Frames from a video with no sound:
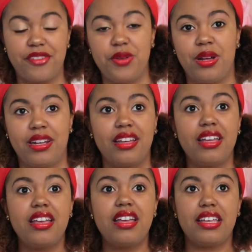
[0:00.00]
If you want to
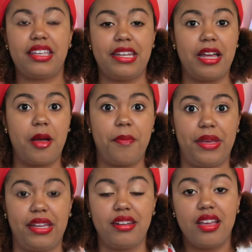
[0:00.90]
get up
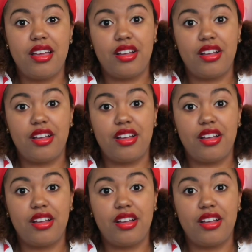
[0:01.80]
and